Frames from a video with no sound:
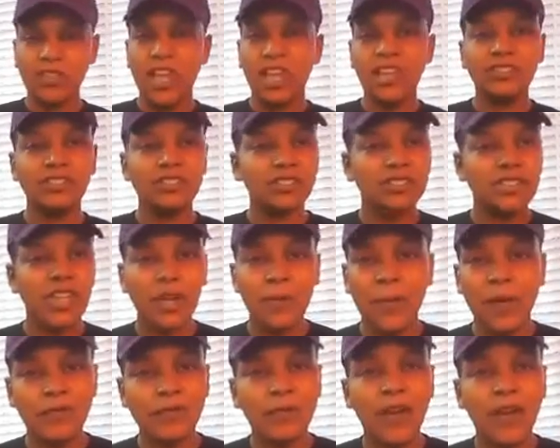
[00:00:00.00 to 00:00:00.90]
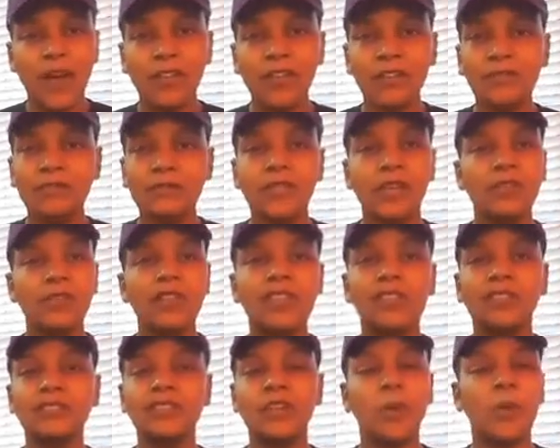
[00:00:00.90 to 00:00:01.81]
He's just like my father. If he
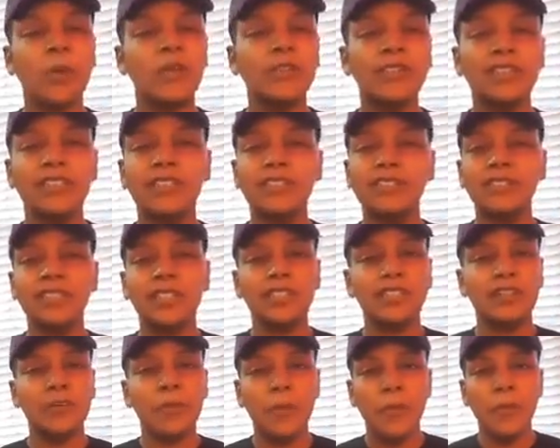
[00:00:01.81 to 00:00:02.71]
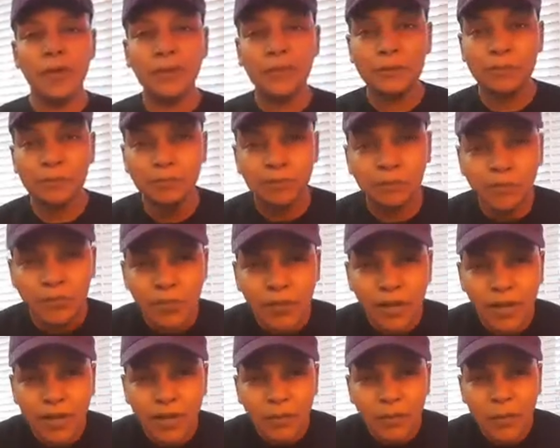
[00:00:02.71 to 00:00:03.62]
doesn't know what it is, he don't want it.
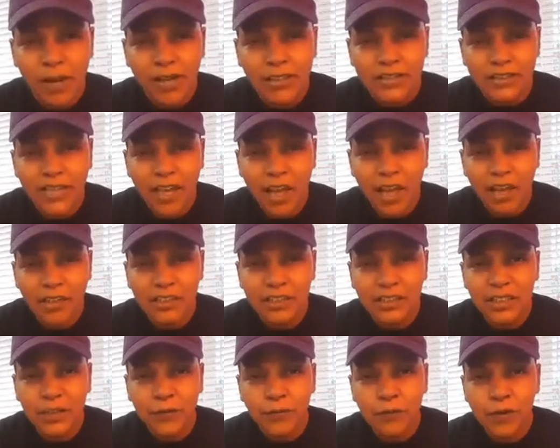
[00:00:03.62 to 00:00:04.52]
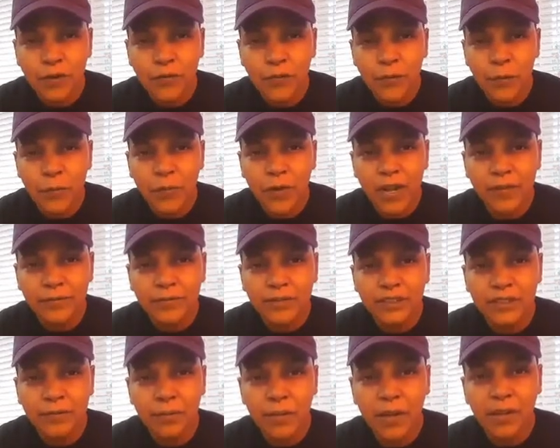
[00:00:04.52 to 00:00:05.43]
Wanda had fruit for
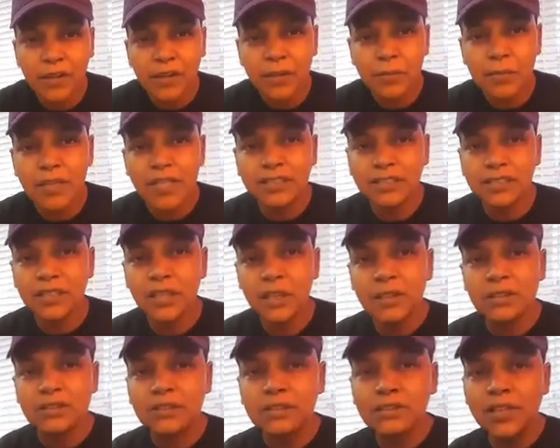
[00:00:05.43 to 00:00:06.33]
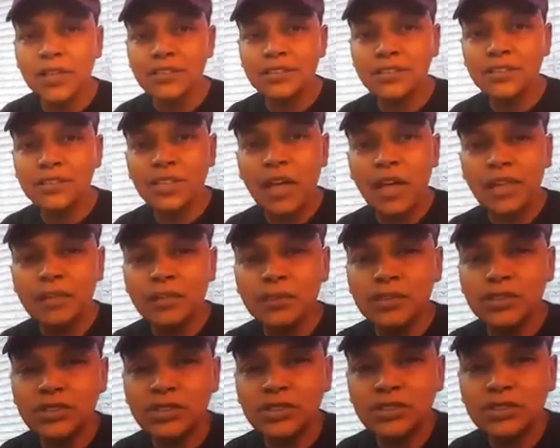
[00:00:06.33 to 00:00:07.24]
breakfast, berry mix, lunch salad
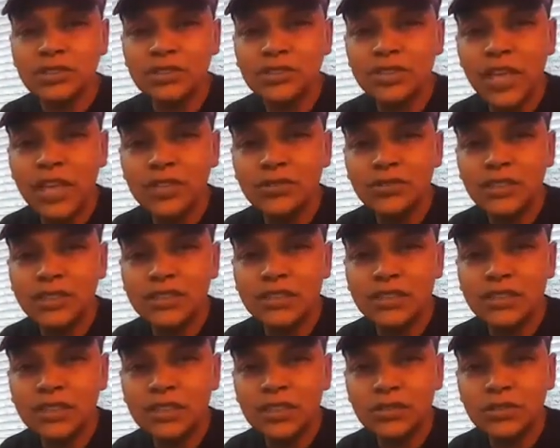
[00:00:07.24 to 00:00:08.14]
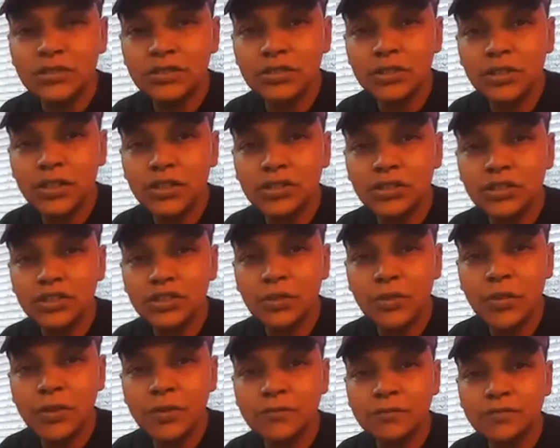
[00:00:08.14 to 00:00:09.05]
with a ginger salad dressing, dinner you're
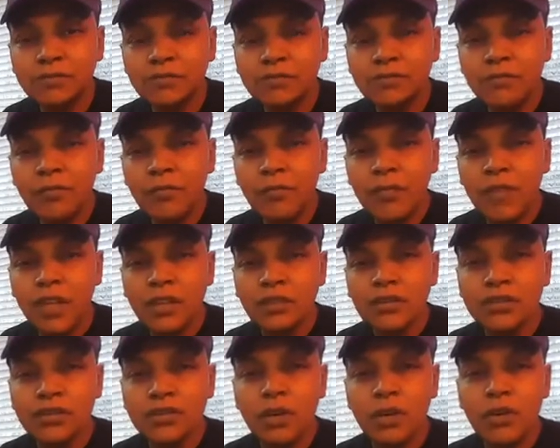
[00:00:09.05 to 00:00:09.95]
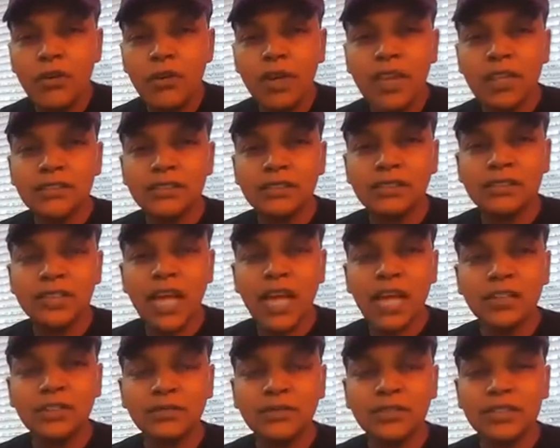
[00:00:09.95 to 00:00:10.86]
unsure. Nicole ate a
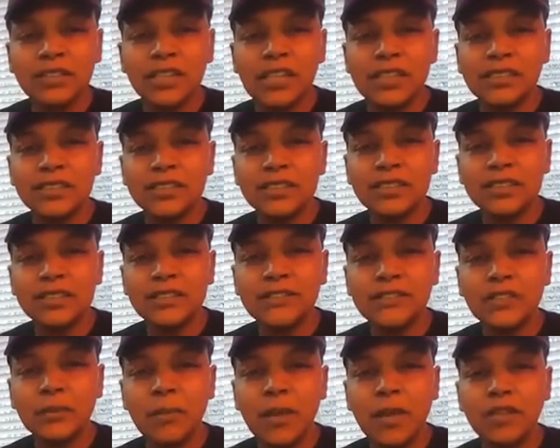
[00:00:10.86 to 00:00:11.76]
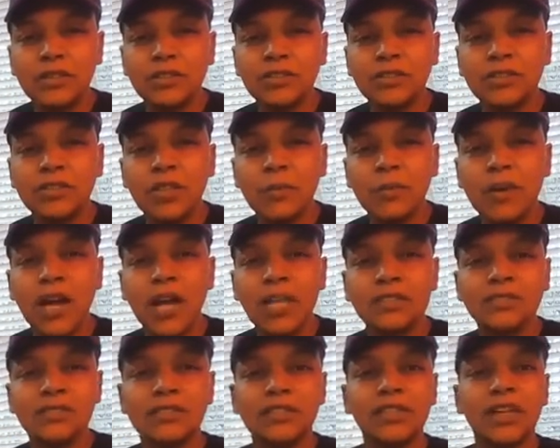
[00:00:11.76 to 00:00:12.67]
salad with lettuce, leaf, tomato, cucumber,
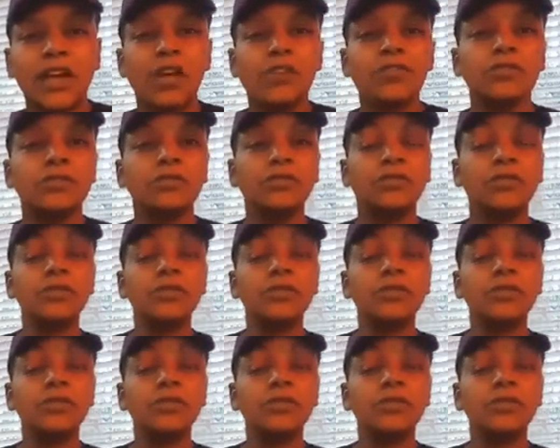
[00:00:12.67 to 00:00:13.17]
olive, cilantro,